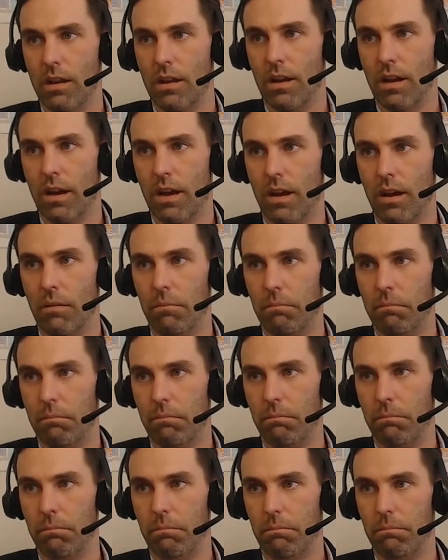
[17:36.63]
um,
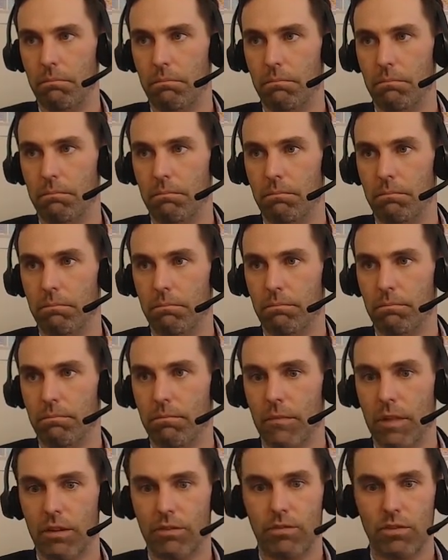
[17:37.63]

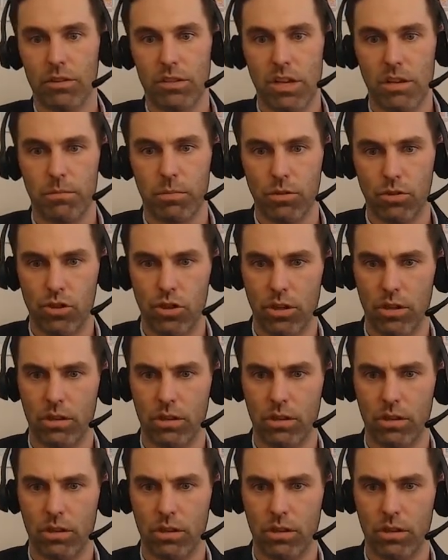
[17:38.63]
like for example,